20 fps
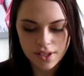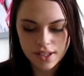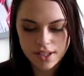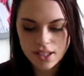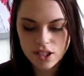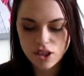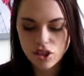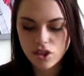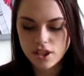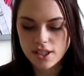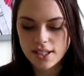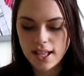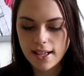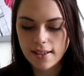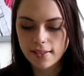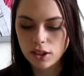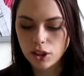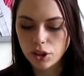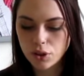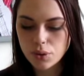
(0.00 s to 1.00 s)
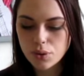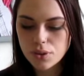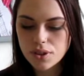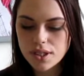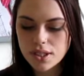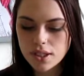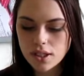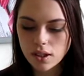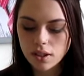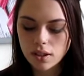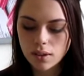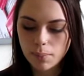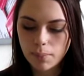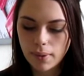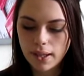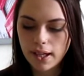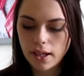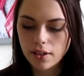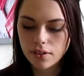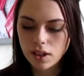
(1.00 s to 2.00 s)
This is just their loose
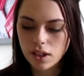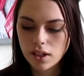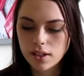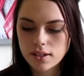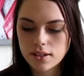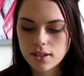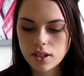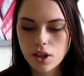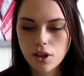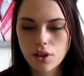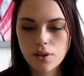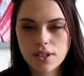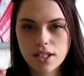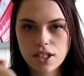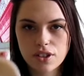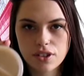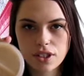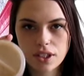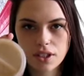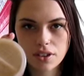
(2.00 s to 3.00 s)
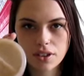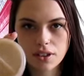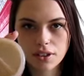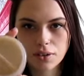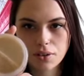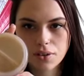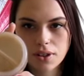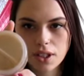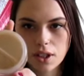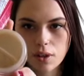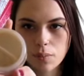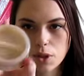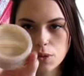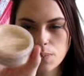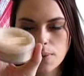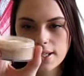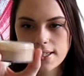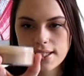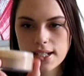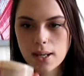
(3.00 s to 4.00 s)
powder, so it's actually got a little thing on
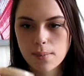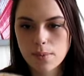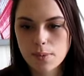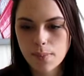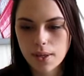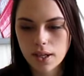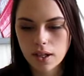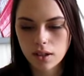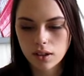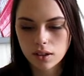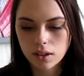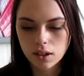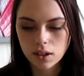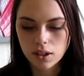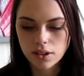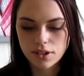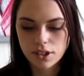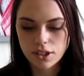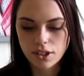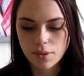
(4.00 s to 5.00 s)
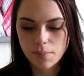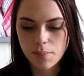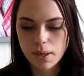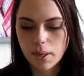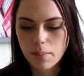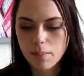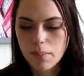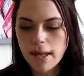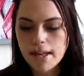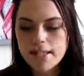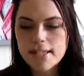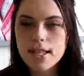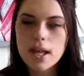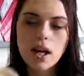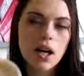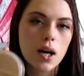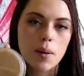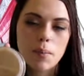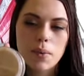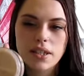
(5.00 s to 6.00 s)
which makes it heaps better so you don't make a mess.
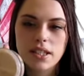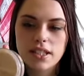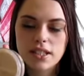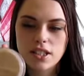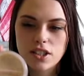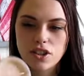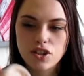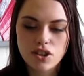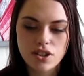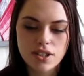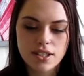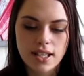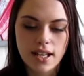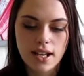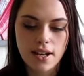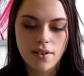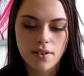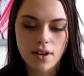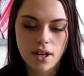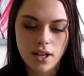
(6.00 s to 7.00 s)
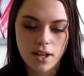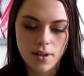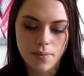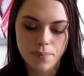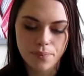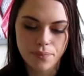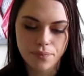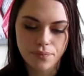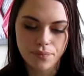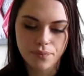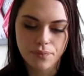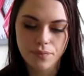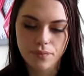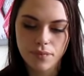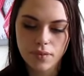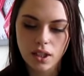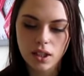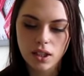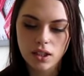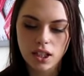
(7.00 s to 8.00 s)
But this is just their
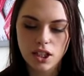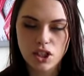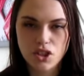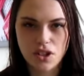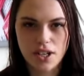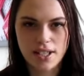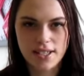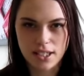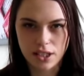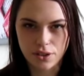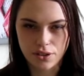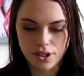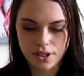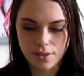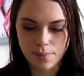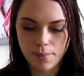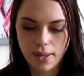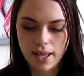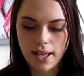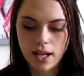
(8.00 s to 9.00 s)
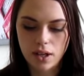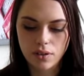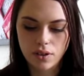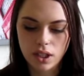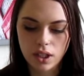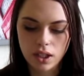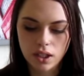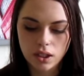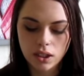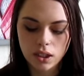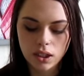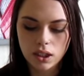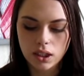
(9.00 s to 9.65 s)
like translucent powder.